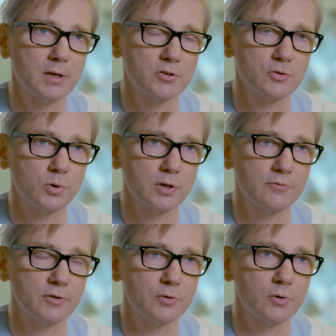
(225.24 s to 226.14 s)
ensured
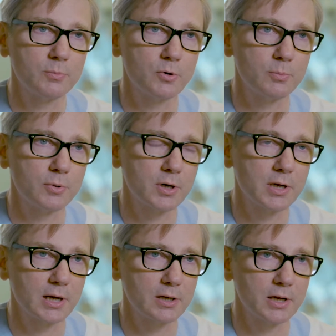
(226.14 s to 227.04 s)
if you do a proper
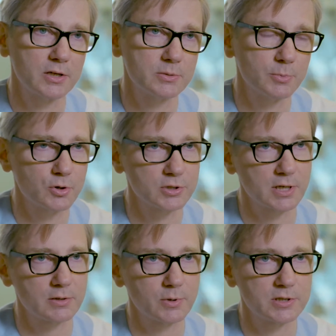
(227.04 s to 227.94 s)
calculation,
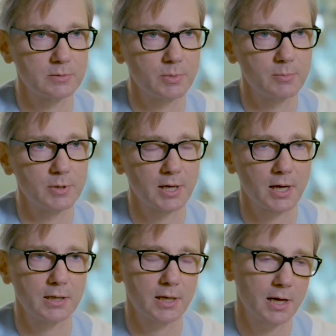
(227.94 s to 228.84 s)
because otherwise the baby
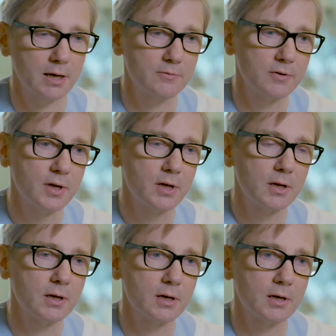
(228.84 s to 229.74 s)
can have
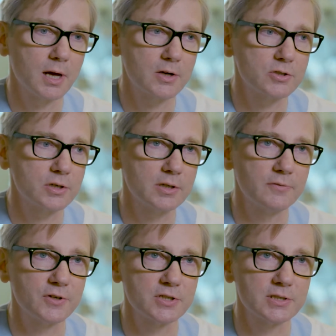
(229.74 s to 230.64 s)
actually
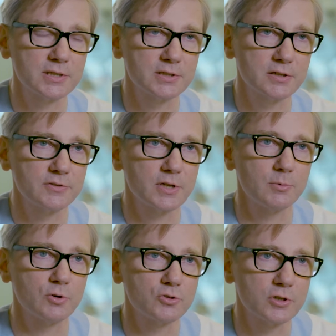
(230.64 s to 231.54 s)
deficiencies of
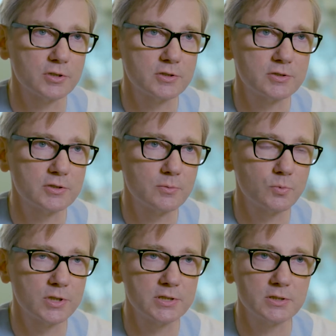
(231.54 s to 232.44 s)
some nutrients
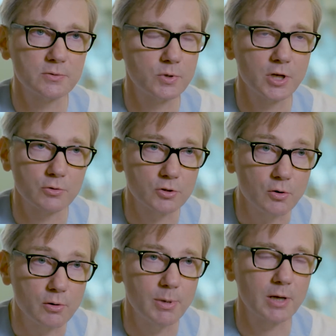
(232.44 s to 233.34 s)
which we don't
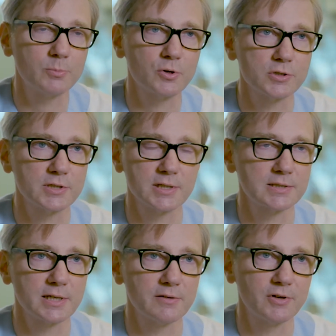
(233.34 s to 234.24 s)
know about because it
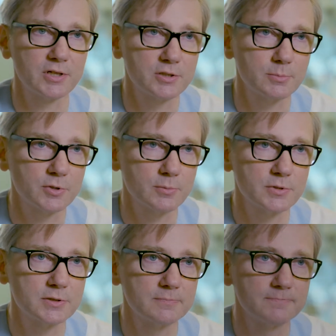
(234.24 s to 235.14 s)
doesn't give any symptoms.